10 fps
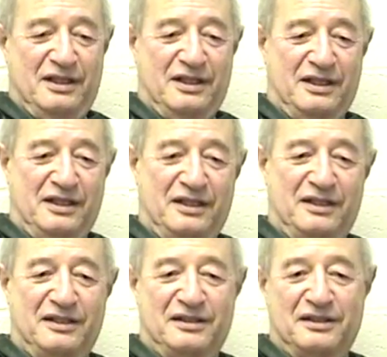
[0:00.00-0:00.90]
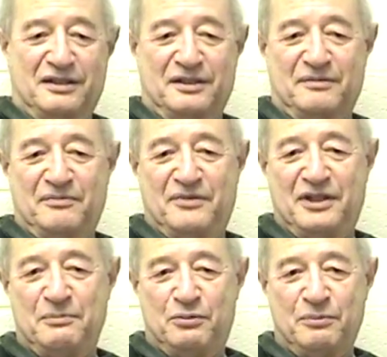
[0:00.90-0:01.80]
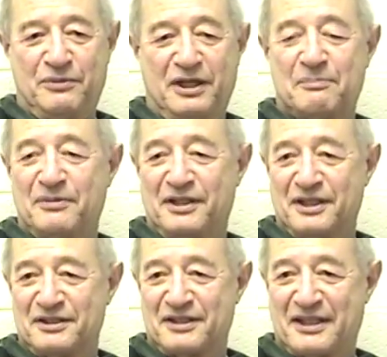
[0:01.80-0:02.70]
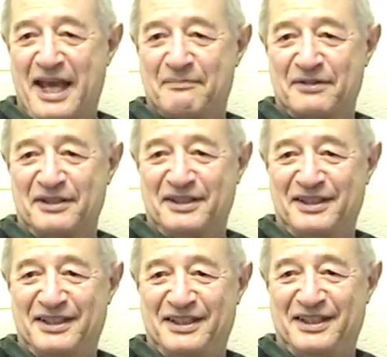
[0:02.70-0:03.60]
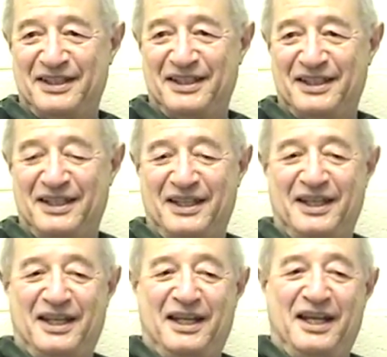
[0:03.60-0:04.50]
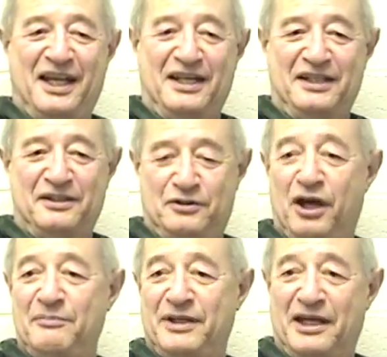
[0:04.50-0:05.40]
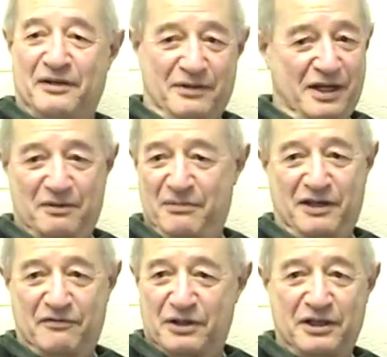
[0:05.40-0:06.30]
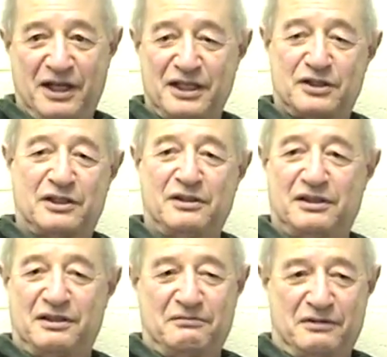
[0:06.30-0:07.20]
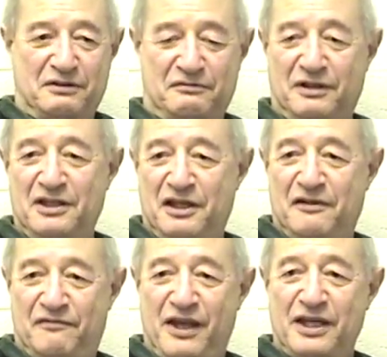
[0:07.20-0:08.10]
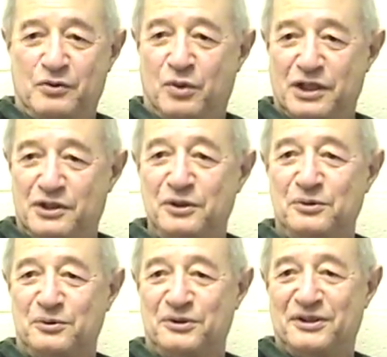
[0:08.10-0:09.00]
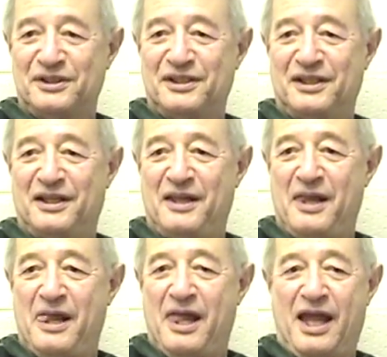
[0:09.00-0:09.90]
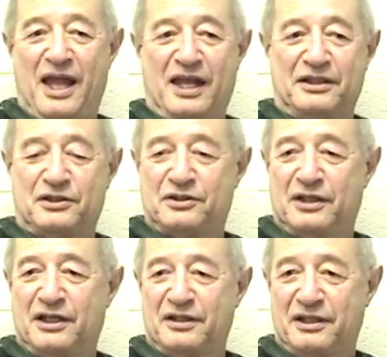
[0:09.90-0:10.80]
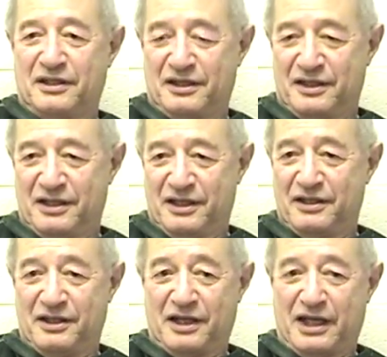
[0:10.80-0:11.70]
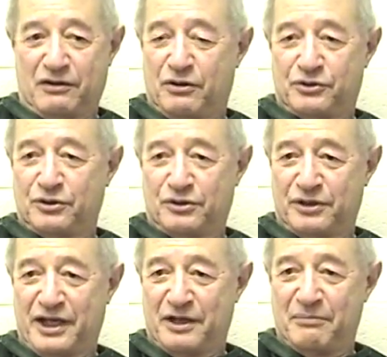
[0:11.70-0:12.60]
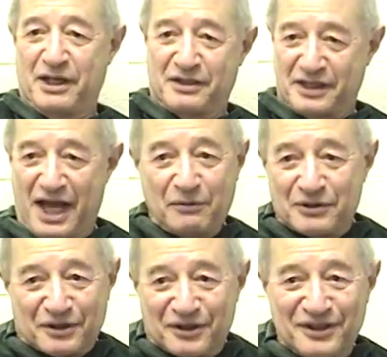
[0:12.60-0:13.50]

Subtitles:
And he put me up against the captain, and he had taught me how to make very nice feint 1-2s. And then I had also learned how to make the counter,